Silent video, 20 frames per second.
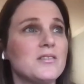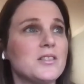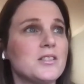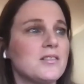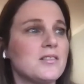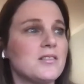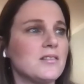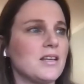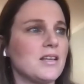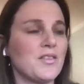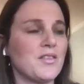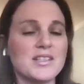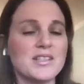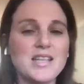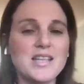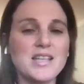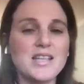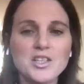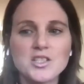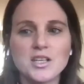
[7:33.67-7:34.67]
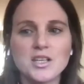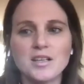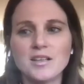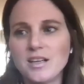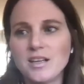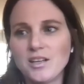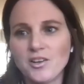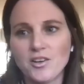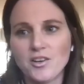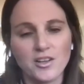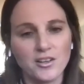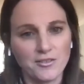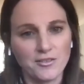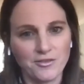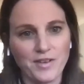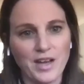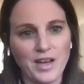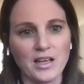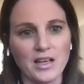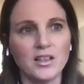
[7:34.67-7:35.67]
to give it attention, you're going to
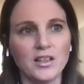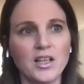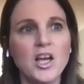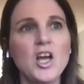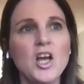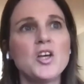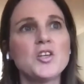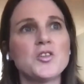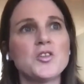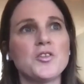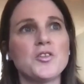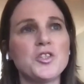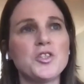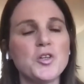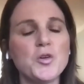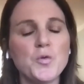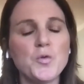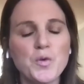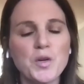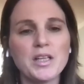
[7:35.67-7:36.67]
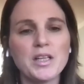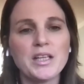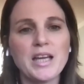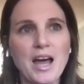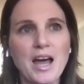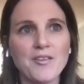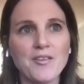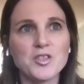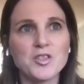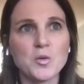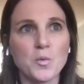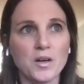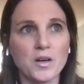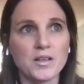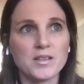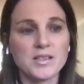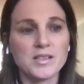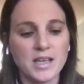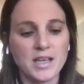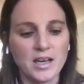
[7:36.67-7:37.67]
fail. So the two really have to
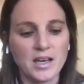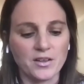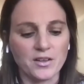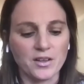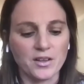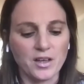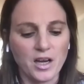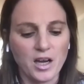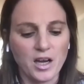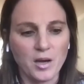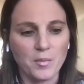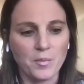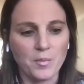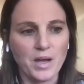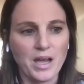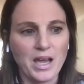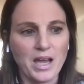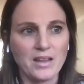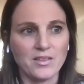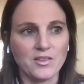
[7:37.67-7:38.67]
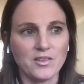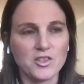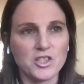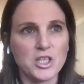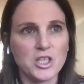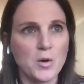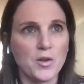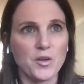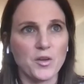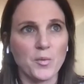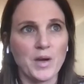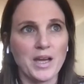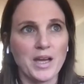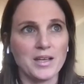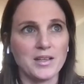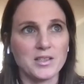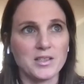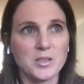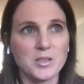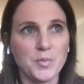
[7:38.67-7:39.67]
work together. And there's no other
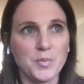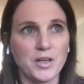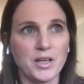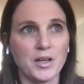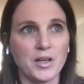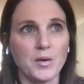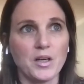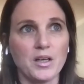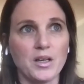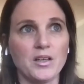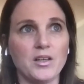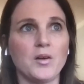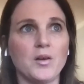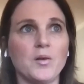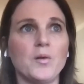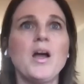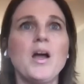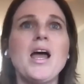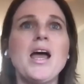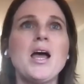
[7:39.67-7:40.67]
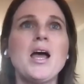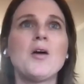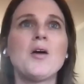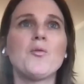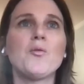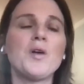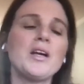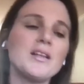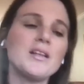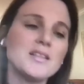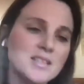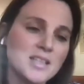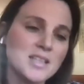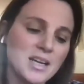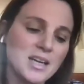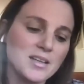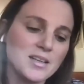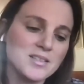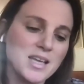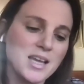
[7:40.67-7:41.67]
way to put it. Real estate,
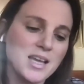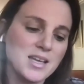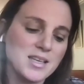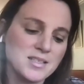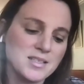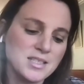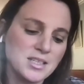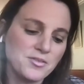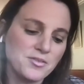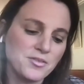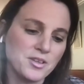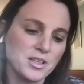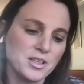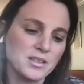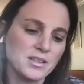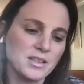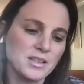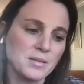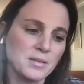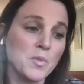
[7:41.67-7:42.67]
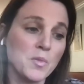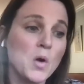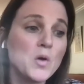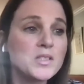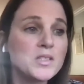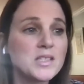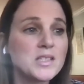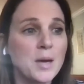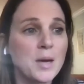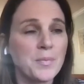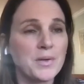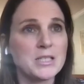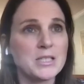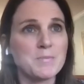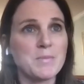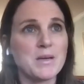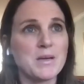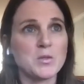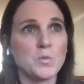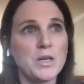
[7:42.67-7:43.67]
I'll say, is different than most companies
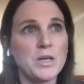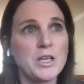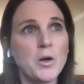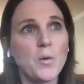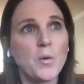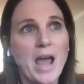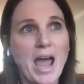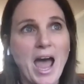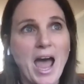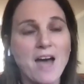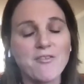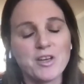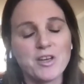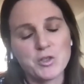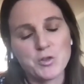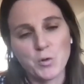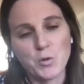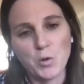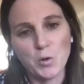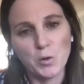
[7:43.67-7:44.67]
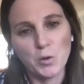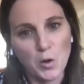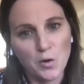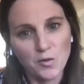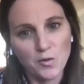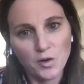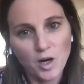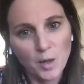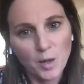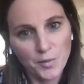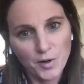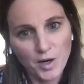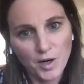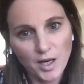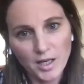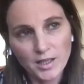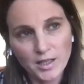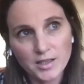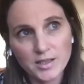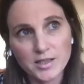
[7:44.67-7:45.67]
because we don't have control over our
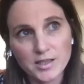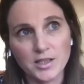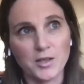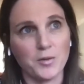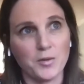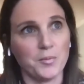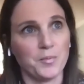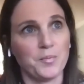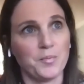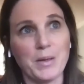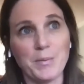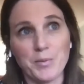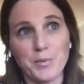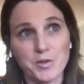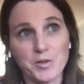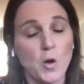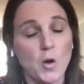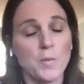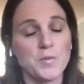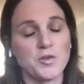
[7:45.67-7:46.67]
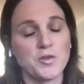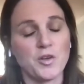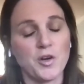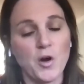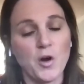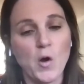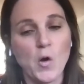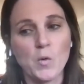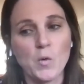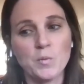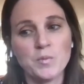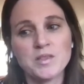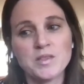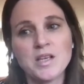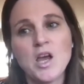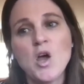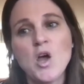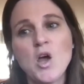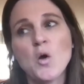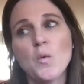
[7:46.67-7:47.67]
product. People's homes are their homes.
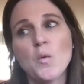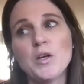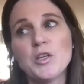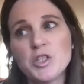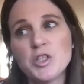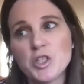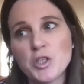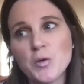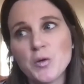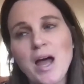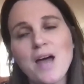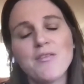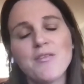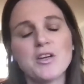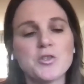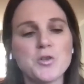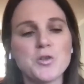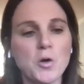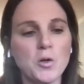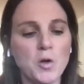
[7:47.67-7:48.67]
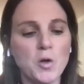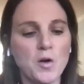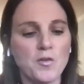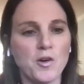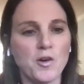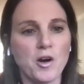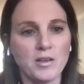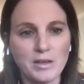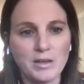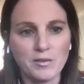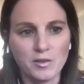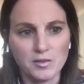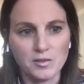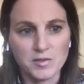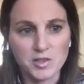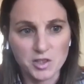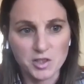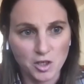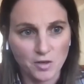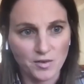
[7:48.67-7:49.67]
We do have control over our level of
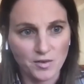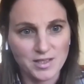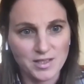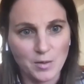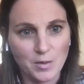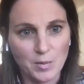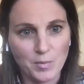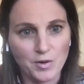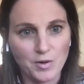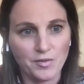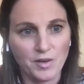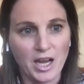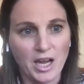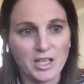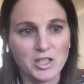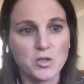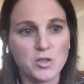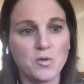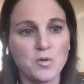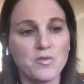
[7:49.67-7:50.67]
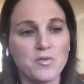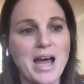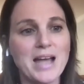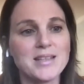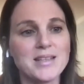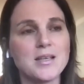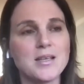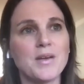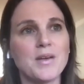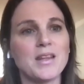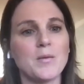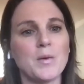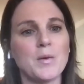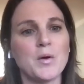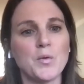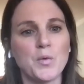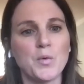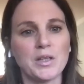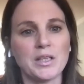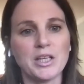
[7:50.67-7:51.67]
service that we provide. So that's something that we
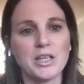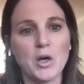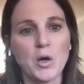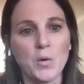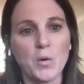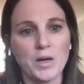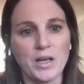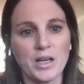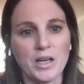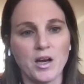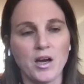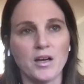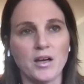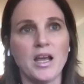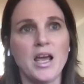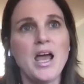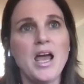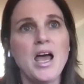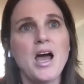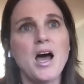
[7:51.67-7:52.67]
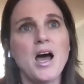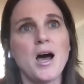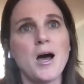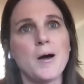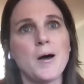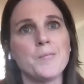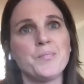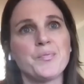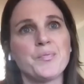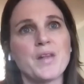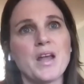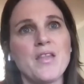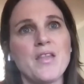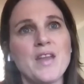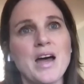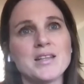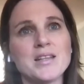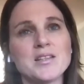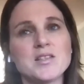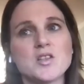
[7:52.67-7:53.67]
really hone in on. And
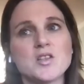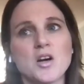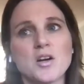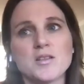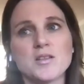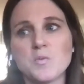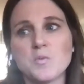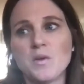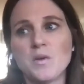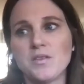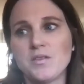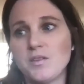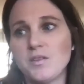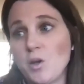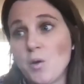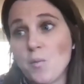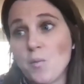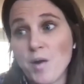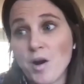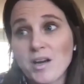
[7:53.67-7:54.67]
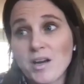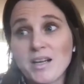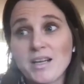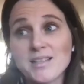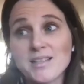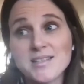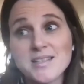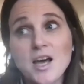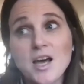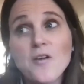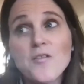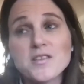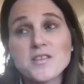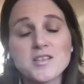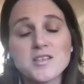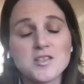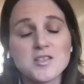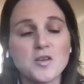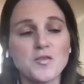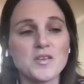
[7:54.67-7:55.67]
that starts with, marketing itself as a
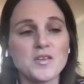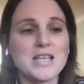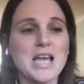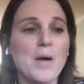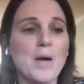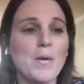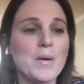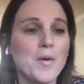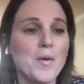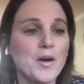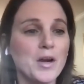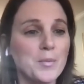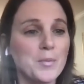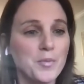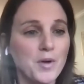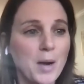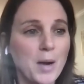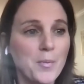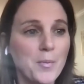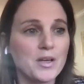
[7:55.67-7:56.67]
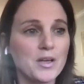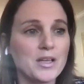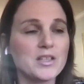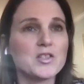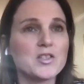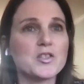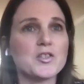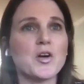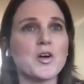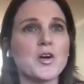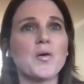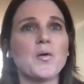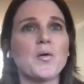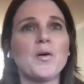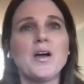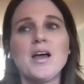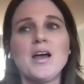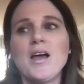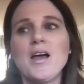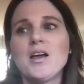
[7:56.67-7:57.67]
service, how we market properties. So
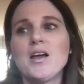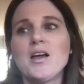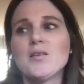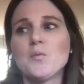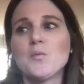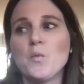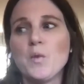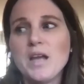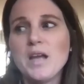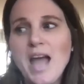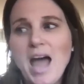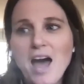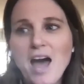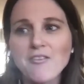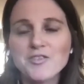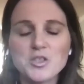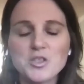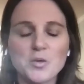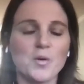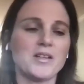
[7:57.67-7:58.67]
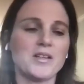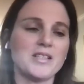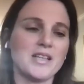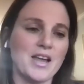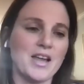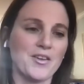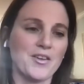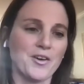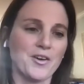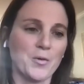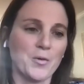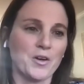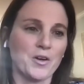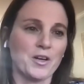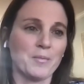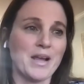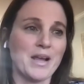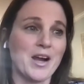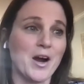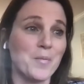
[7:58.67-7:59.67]
we have to work together in order
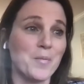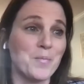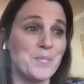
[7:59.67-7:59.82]
to make our